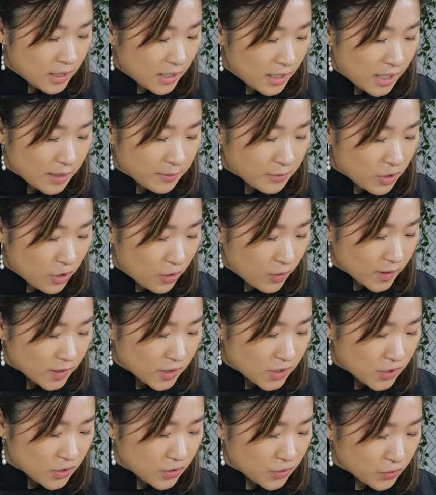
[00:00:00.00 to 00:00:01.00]
I'm
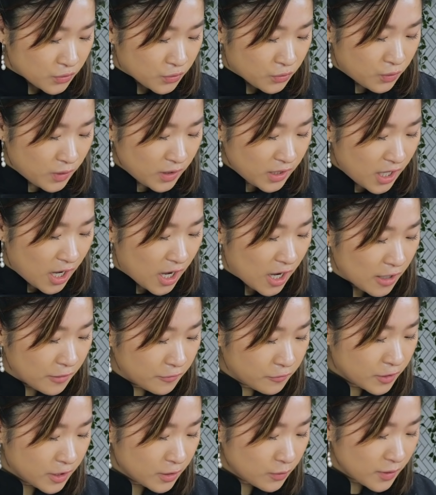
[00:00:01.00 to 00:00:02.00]
going to
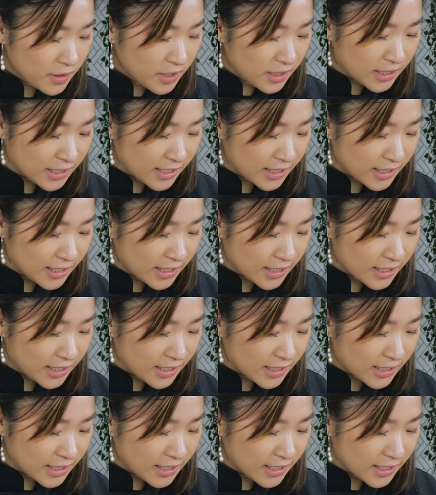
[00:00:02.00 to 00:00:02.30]
cover it with a